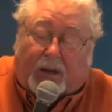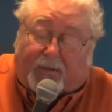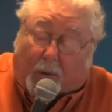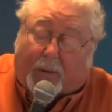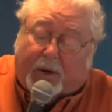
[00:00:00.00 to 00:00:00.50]

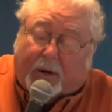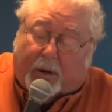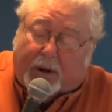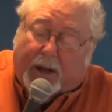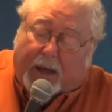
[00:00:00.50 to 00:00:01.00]

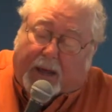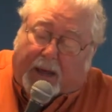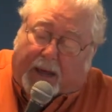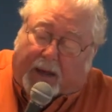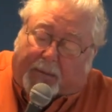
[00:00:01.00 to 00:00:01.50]
informatory,
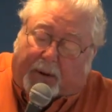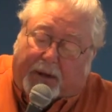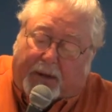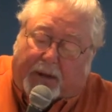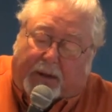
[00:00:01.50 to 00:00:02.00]
uh,
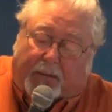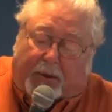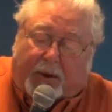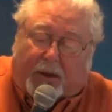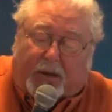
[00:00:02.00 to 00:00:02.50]
pretty uh,
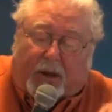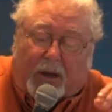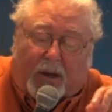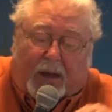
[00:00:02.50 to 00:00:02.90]
pretty good.